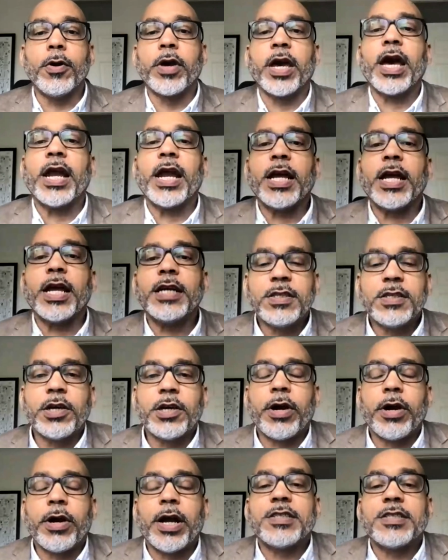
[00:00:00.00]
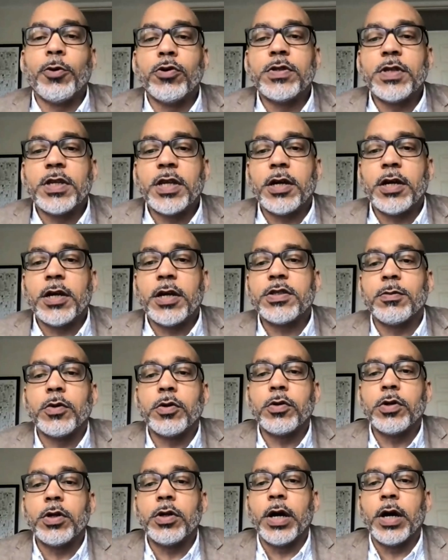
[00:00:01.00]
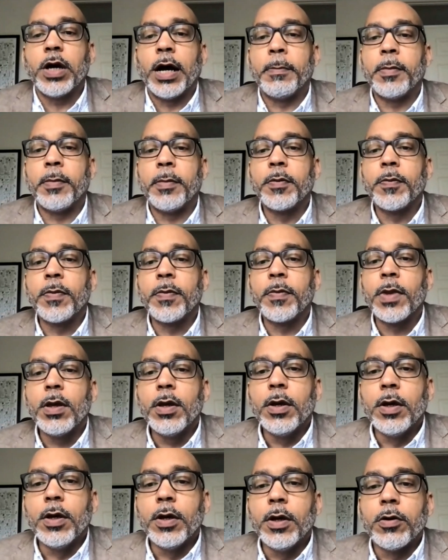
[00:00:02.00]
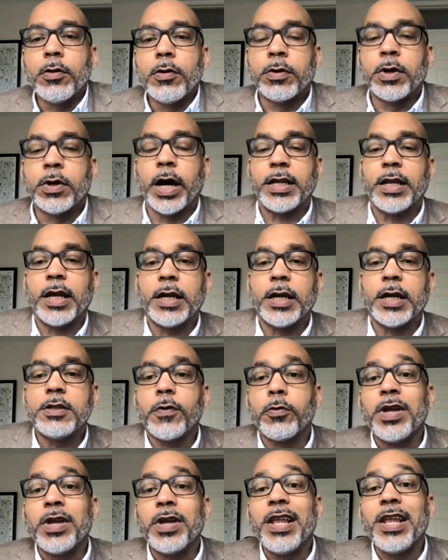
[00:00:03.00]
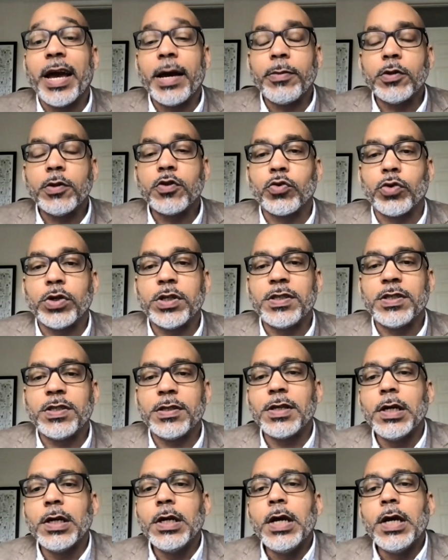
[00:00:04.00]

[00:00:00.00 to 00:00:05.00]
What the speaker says: Okay. And I see Sarah has posted here some guidelines for reliable sources.